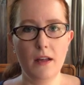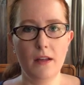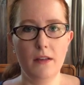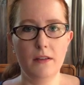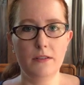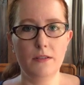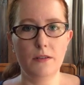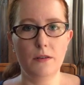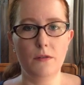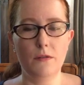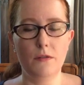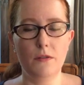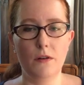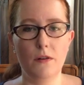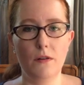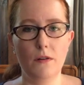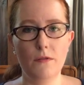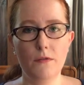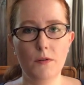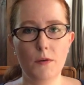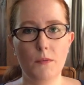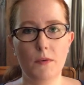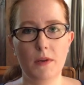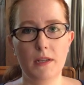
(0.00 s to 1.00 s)
So the
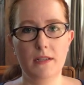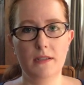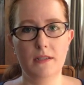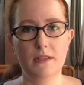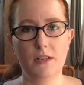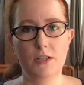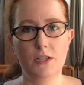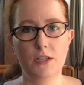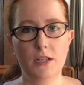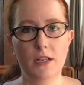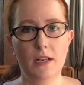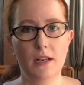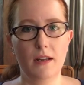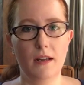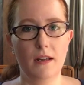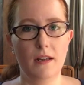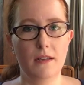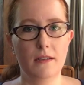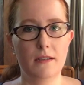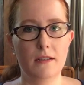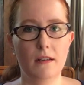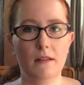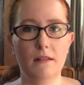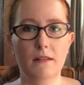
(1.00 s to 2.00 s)
over one stitching
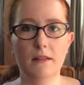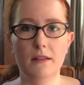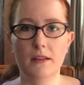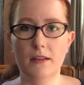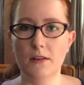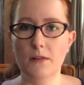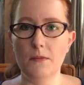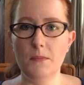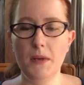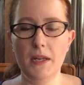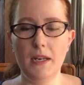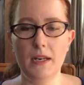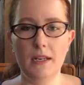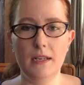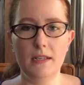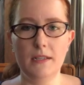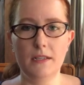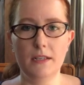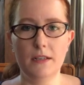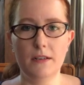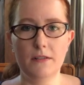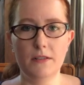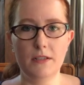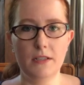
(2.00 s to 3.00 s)
is a little bit
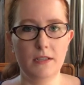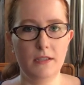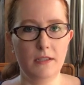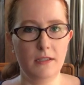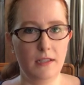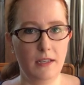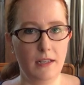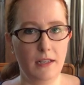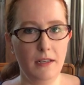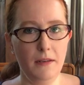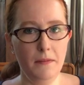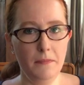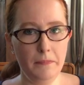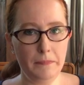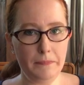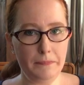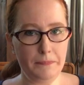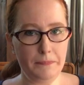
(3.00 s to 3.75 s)
easier to see.